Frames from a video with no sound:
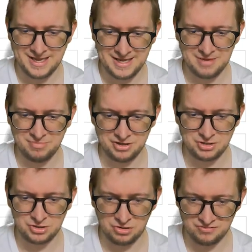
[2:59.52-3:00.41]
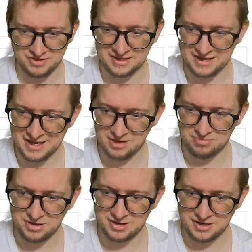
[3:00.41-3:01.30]
image of the
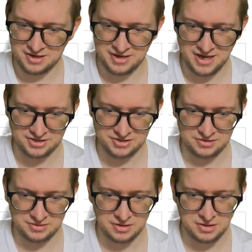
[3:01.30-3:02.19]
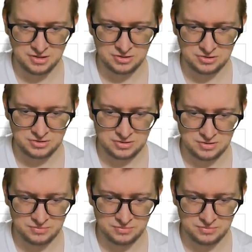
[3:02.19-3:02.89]
game in action. So